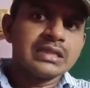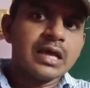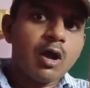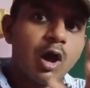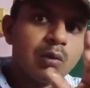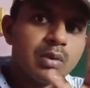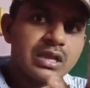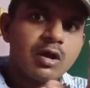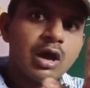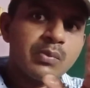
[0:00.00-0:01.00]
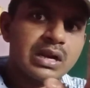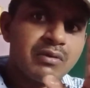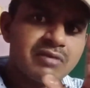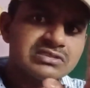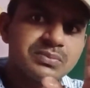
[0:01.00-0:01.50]
The harmonic
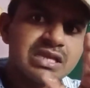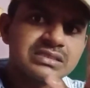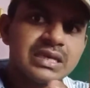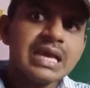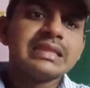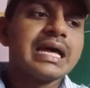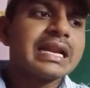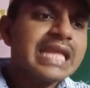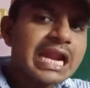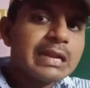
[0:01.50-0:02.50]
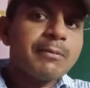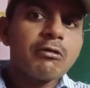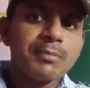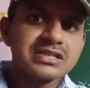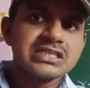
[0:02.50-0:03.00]
levels means the reactive
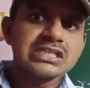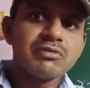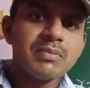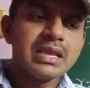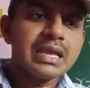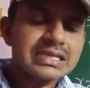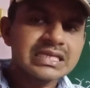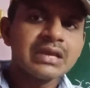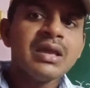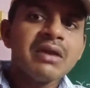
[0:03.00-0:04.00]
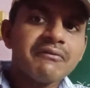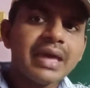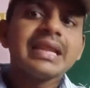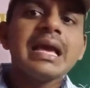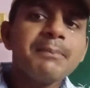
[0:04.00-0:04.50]
power percentage will be increasing
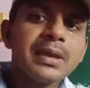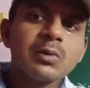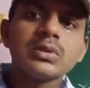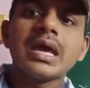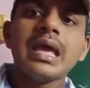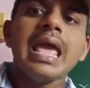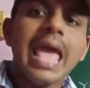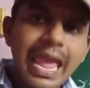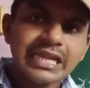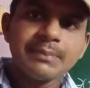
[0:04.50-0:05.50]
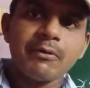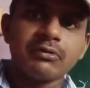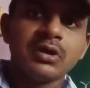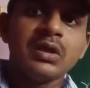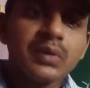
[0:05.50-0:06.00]
when compared to the active
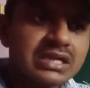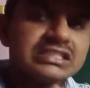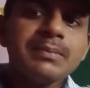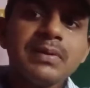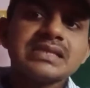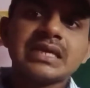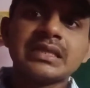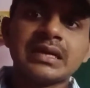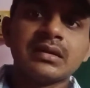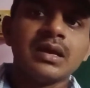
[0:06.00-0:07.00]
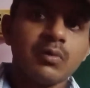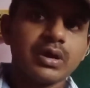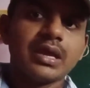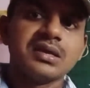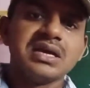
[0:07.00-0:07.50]
power. You can simply say that.
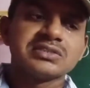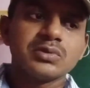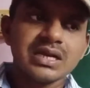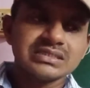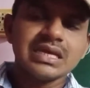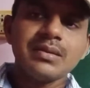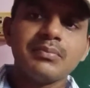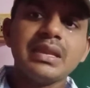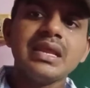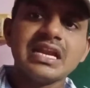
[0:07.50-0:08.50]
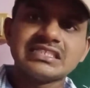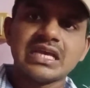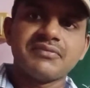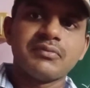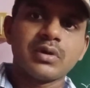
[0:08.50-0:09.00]
Okay, so that is the meaning
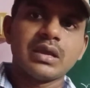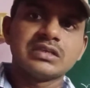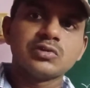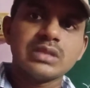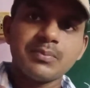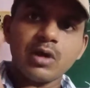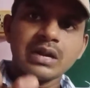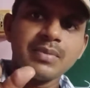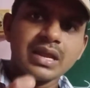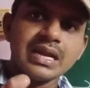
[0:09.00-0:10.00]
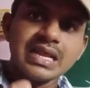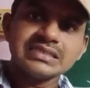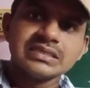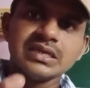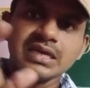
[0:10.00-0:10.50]
itself. Okay, so the motor may
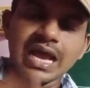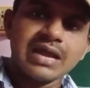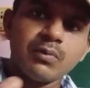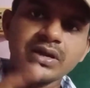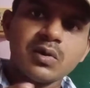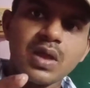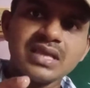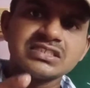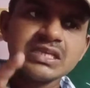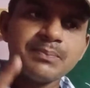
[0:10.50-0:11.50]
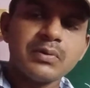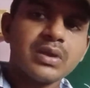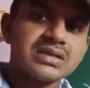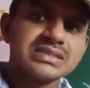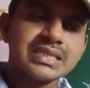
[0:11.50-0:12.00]
contains unwanted noise. Simply
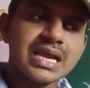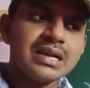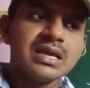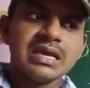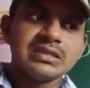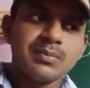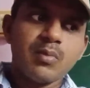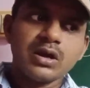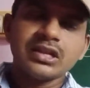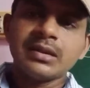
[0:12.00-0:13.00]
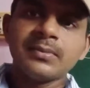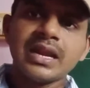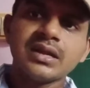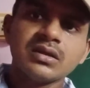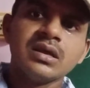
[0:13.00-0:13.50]
you can say that the motor
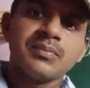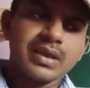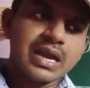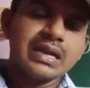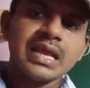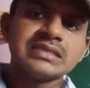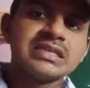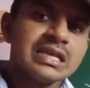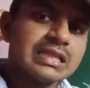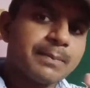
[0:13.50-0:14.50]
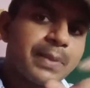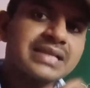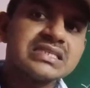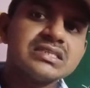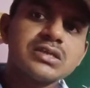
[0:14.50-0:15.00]
inlet may contains the
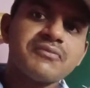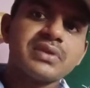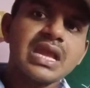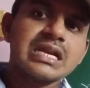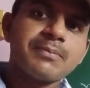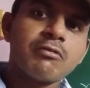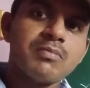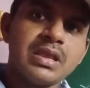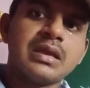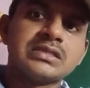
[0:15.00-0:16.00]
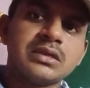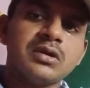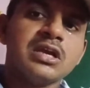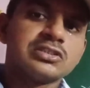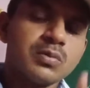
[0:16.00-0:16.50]
percentage of reactive power will be increasing.
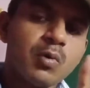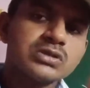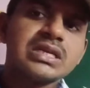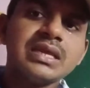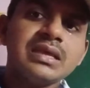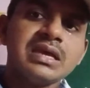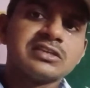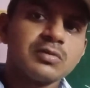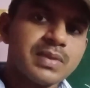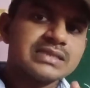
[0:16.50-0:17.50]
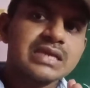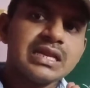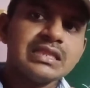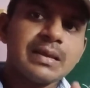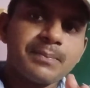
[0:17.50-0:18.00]
So
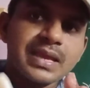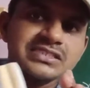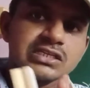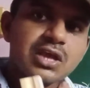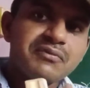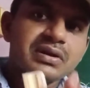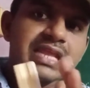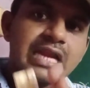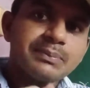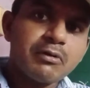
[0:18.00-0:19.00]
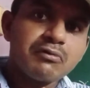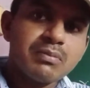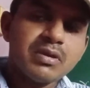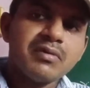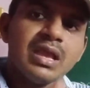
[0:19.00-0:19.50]
basically the percentage of reactive power
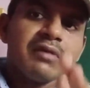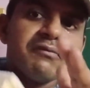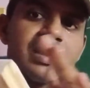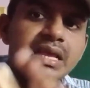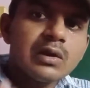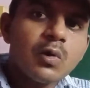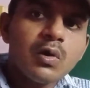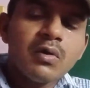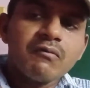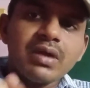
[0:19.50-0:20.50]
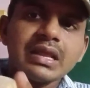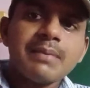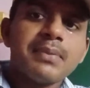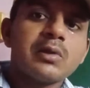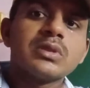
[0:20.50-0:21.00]
will be very low when
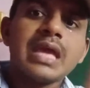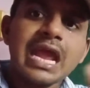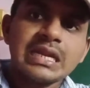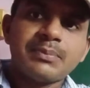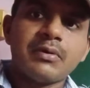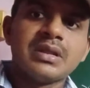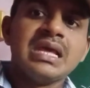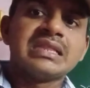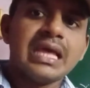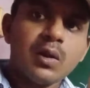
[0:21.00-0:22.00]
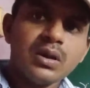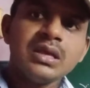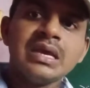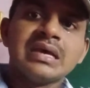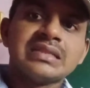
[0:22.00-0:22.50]
compared to the active power. Then
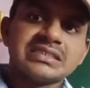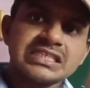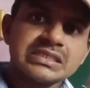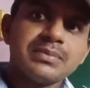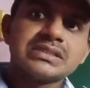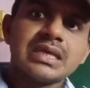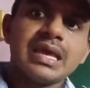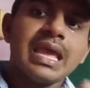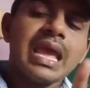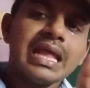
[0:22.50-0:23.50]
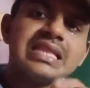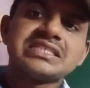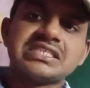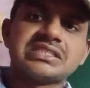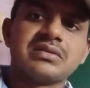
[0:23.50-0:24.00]
only the system is the
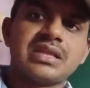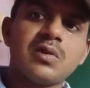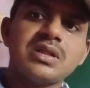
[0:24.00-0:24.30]
healthy system.